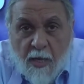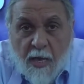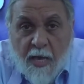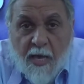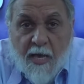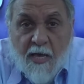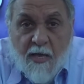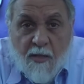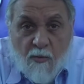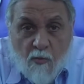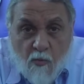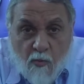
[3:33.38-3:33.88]

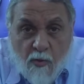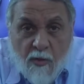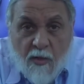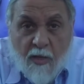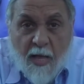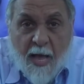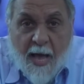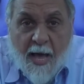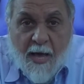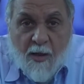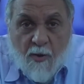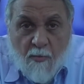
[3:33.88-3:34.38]
it will
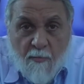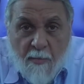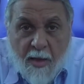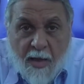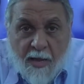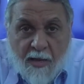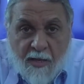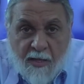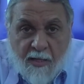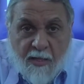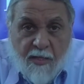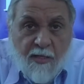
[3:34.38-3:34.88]

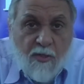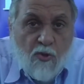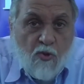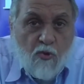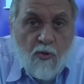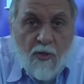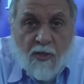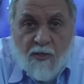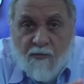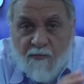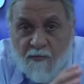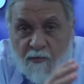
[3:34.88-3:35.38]
automatically
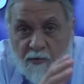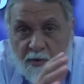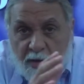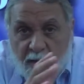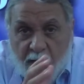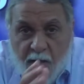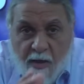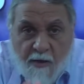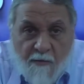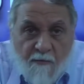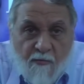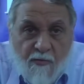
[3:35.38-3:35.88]
transfer
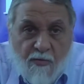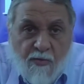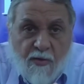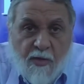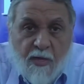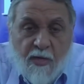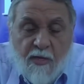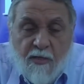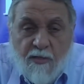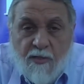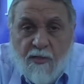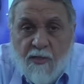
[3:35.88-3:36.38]
everything
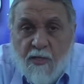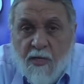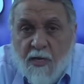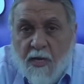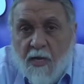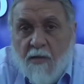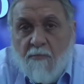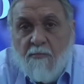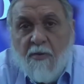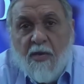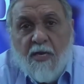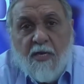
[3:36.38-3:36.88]
else
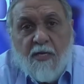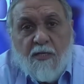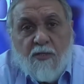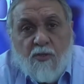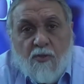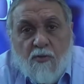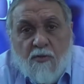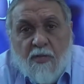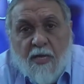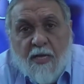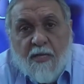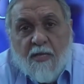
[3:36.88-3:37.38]
and make it
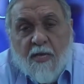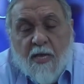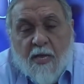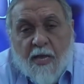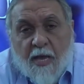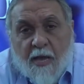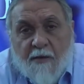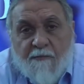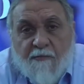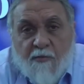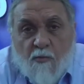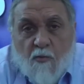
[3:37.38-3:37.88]
so that
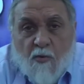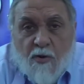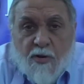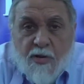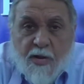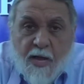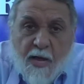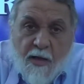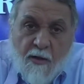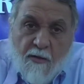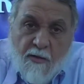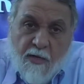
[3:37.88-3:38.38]
everyone
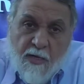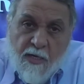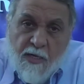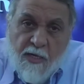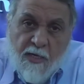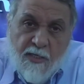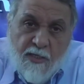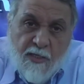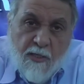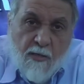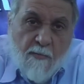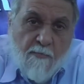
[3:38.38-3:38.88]
now
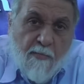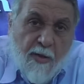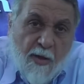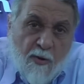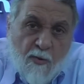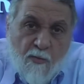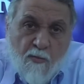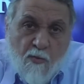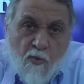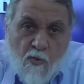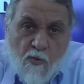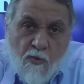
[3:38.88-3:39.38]
is in a better
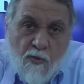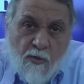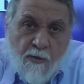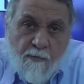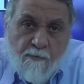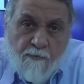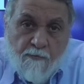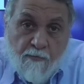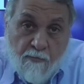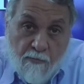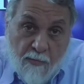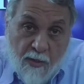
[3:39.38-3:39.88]
mood
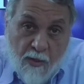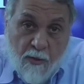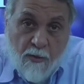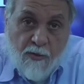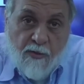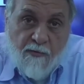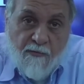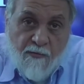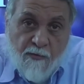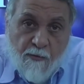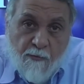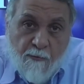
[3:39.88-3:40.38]

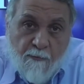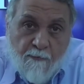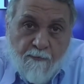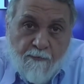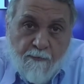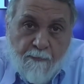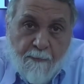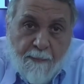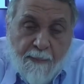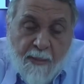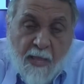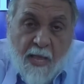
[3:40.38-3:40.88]
because of you.
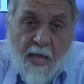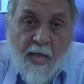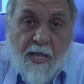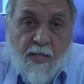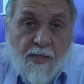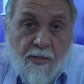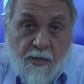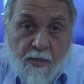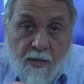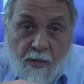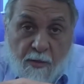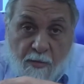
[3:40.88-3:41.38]

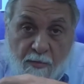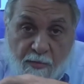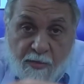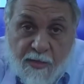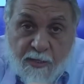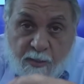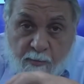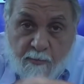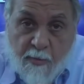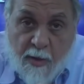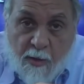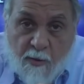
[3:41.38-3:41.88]
And
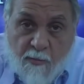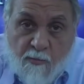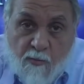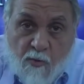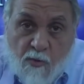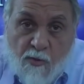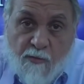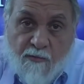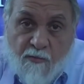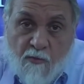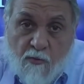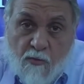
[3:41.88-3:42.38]
this better
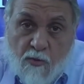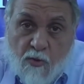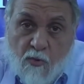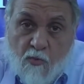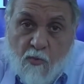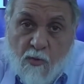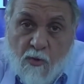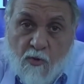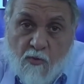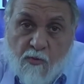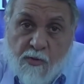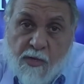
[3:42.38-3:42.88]
mood, of course,
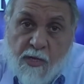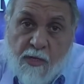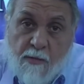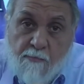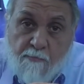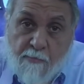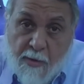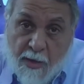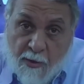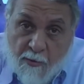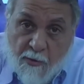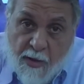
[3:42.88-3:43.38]
will create
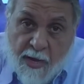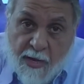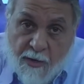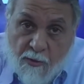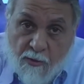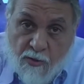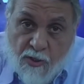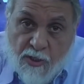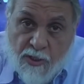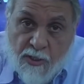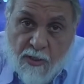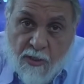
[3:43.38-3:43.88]
better
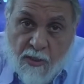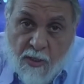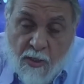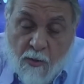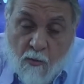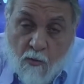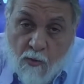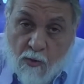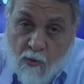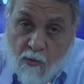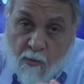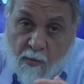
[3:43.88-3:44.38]
energy,
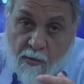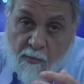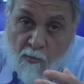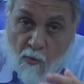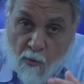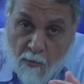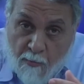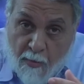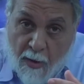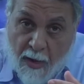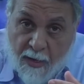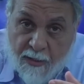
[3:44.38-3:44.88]
which will be
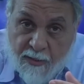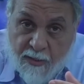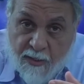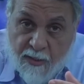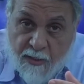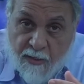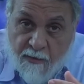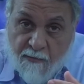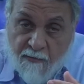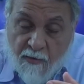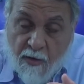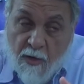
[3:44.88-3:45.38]
more
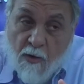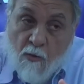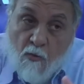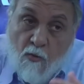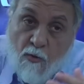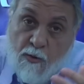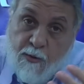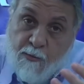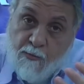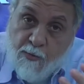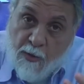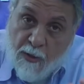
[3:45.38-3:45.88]
positive,
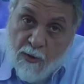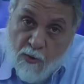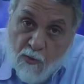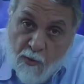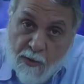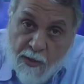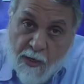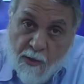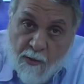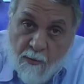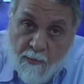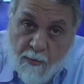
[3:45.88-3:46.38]
will spread to
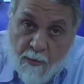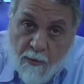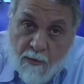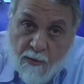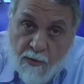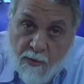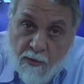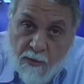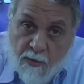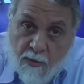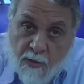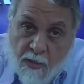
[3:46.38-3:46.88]
another
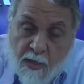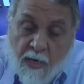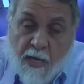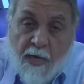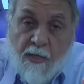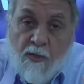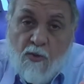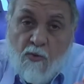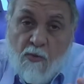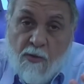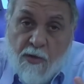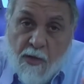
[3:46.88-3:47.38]
person
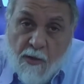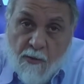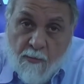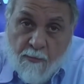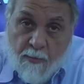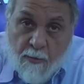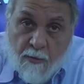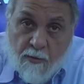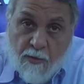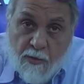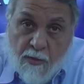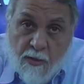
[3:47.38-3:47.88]
and to another
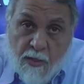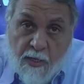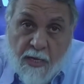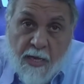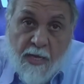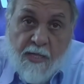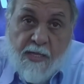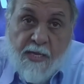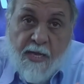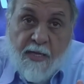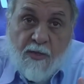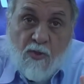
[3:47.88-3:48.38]
person
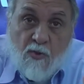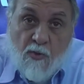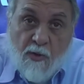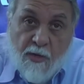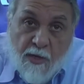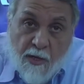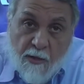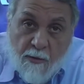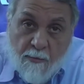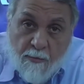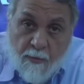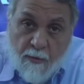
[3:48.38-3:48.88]
and yet to
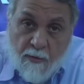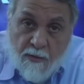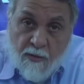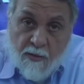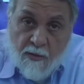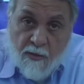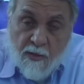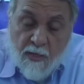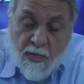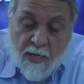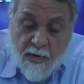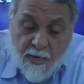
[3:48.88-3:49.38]
another
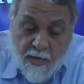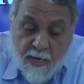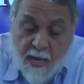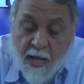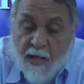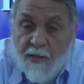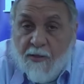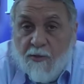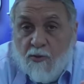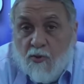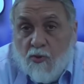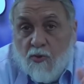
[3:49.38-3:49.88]
person.
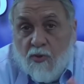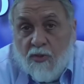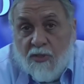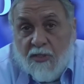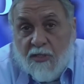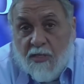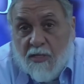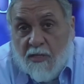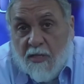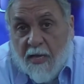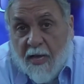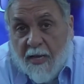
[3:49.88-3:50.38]
Now that you
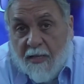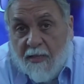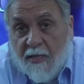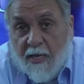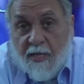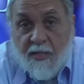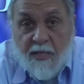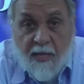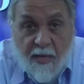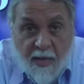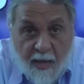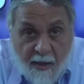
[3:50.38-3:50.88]
see that
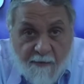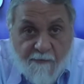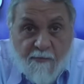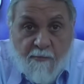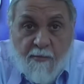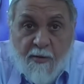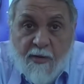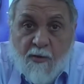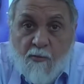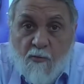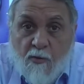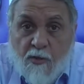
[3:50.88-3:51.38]
and that
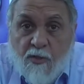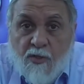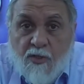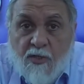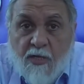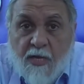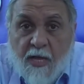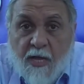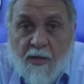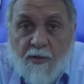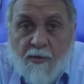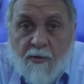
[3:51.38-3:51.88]
everybody works
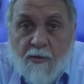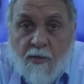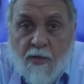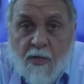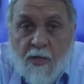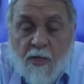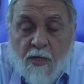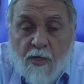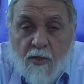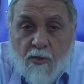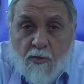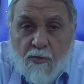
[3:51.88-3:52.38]
together,
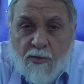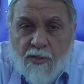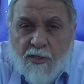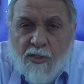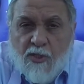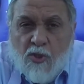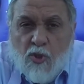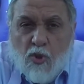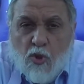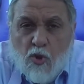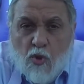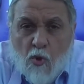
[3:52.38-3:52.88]
you'll see
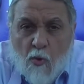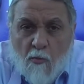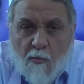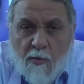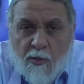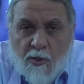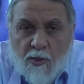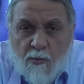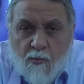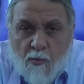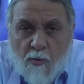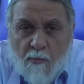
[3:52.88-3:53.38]
so
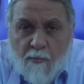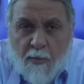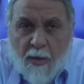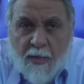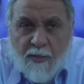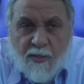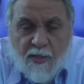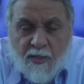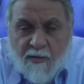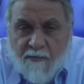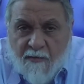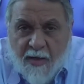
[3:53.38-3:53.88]
much more
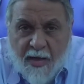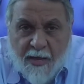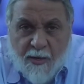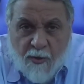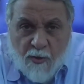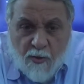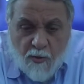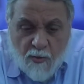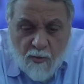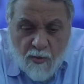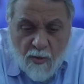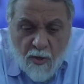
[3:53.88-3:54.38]
positive
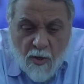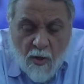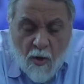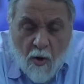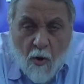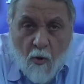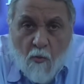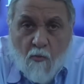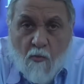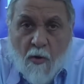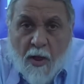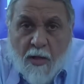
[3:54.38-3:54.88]
attitude
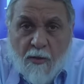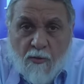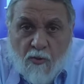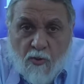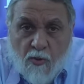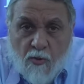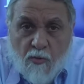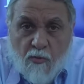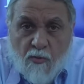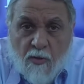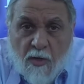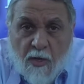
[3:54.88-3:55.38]
around
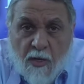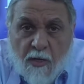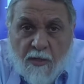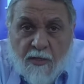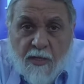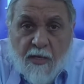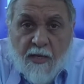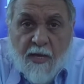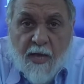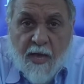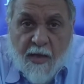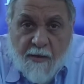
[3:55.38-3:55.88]
you
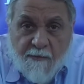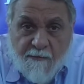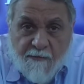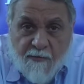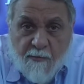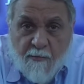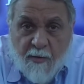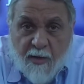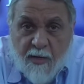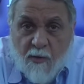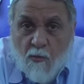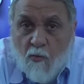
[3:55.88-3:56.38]
that
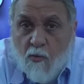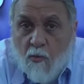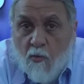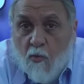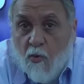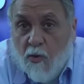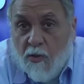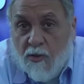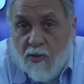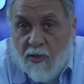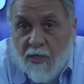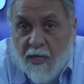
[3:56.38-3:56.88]
everybody will
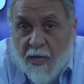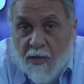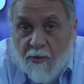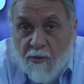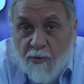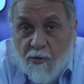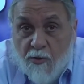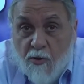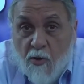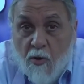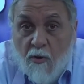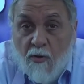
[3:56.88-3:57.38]
work
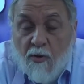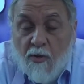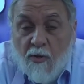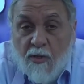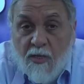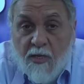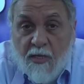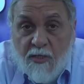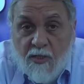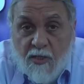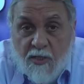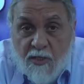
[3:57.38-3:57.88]
together, not
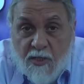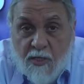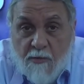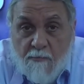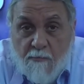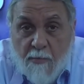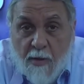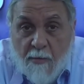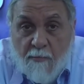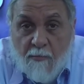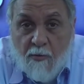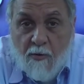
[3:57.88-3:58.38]
only as a
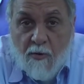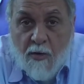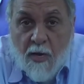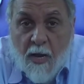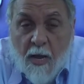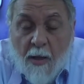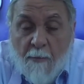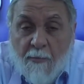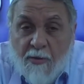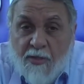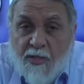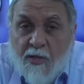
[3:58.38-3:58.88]
team member,
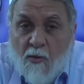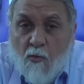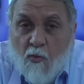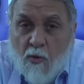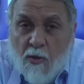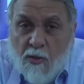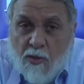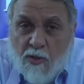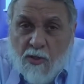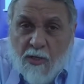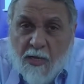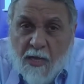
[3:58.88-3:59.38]
but they'll
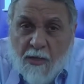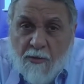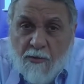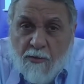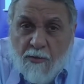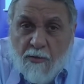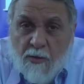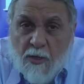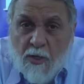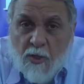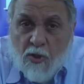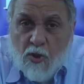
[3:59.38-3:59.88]
work
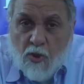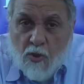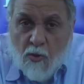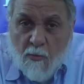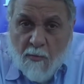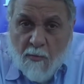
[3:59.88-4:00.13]
together so